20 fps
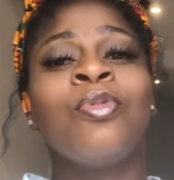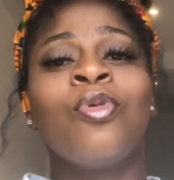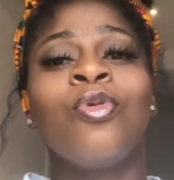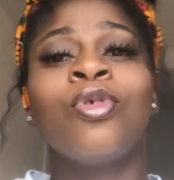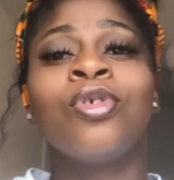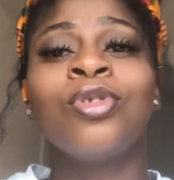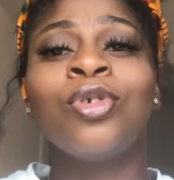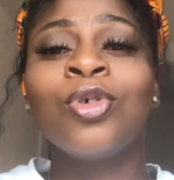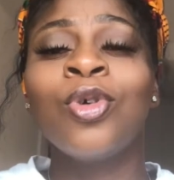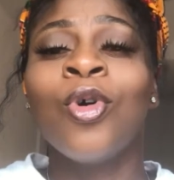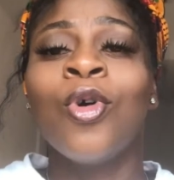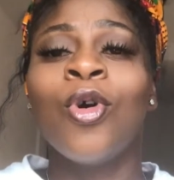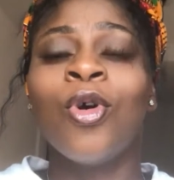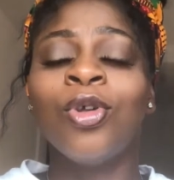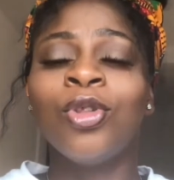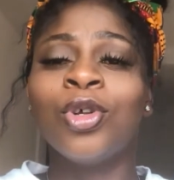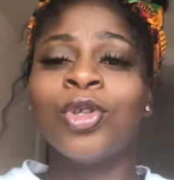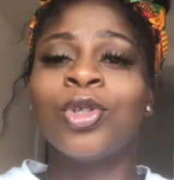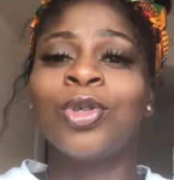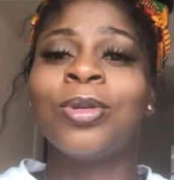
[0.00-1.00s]
All
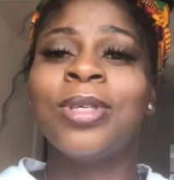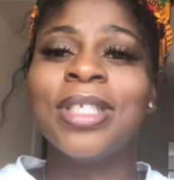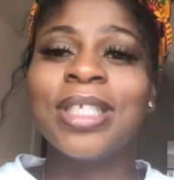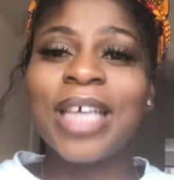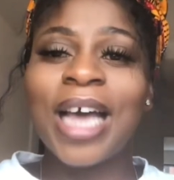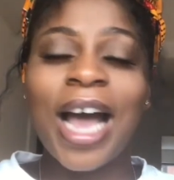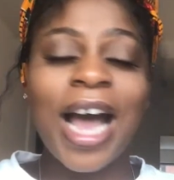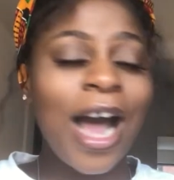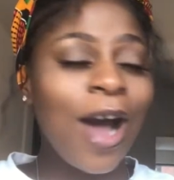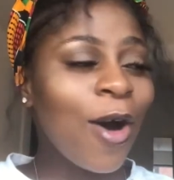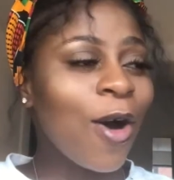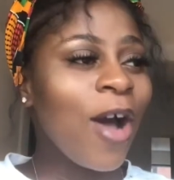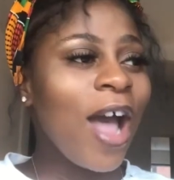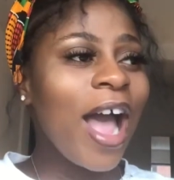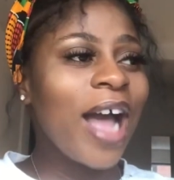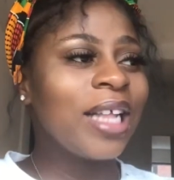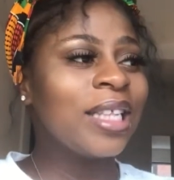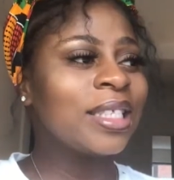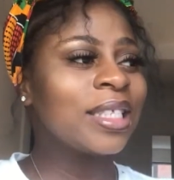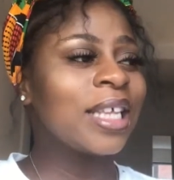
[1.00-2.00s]
the twins are out.
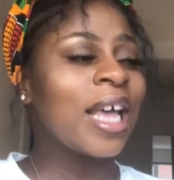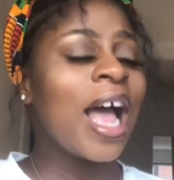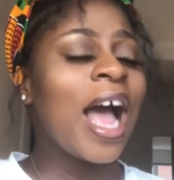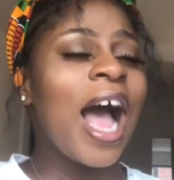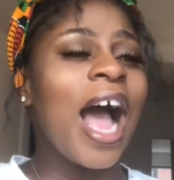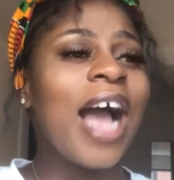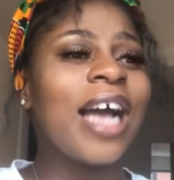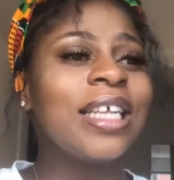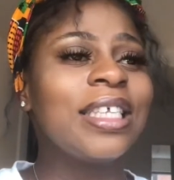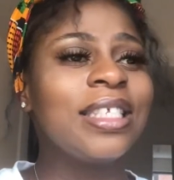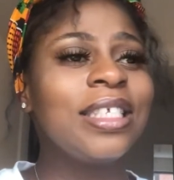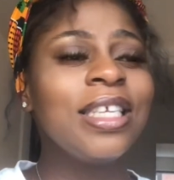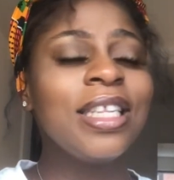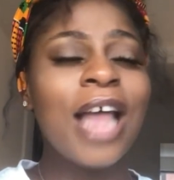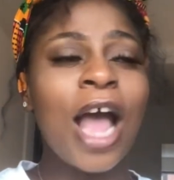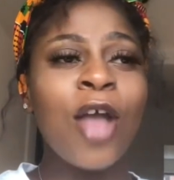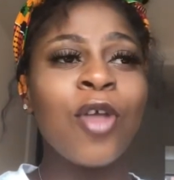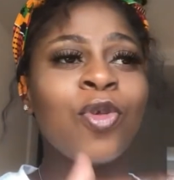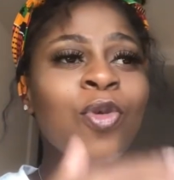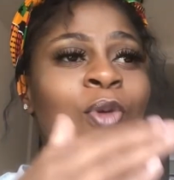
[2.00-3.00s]
And I see
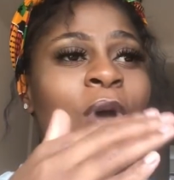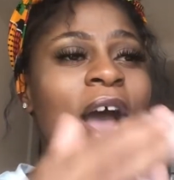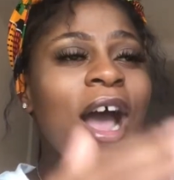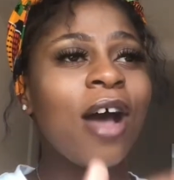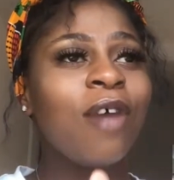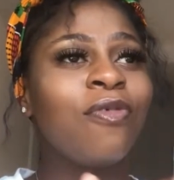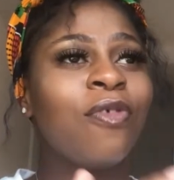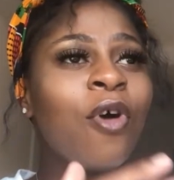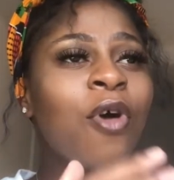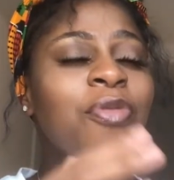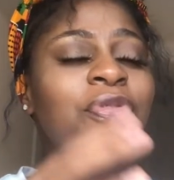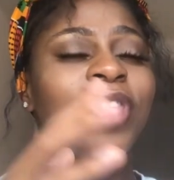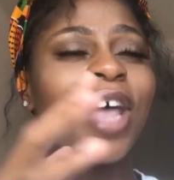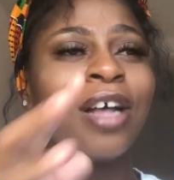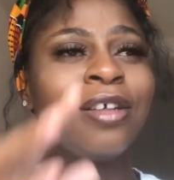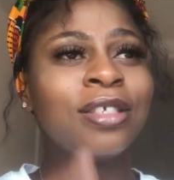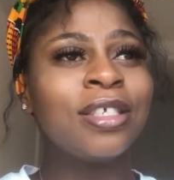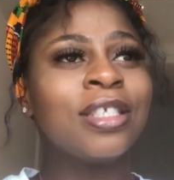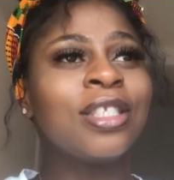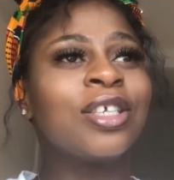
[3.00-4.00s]
that you have
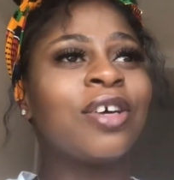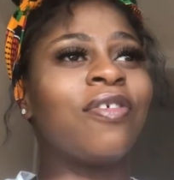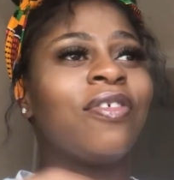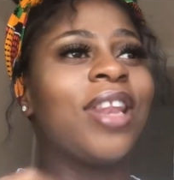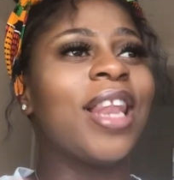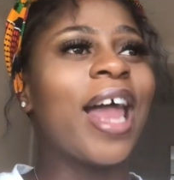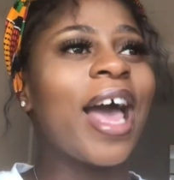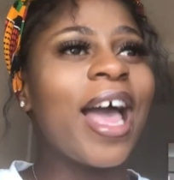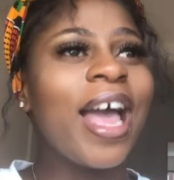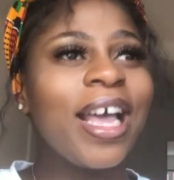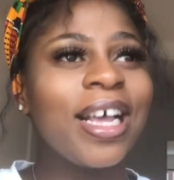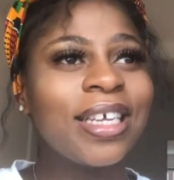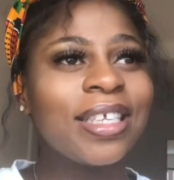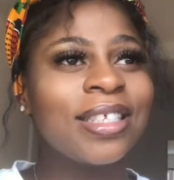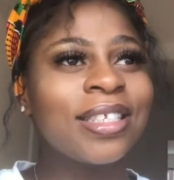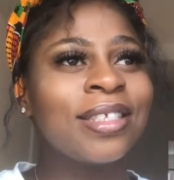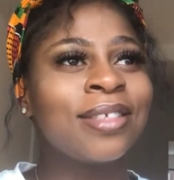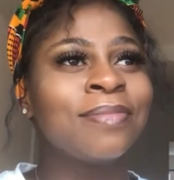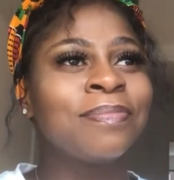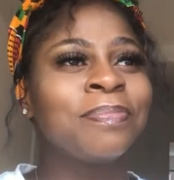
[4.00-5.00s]
thousands of
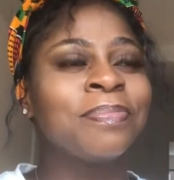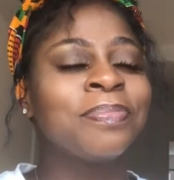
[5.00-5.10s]
likes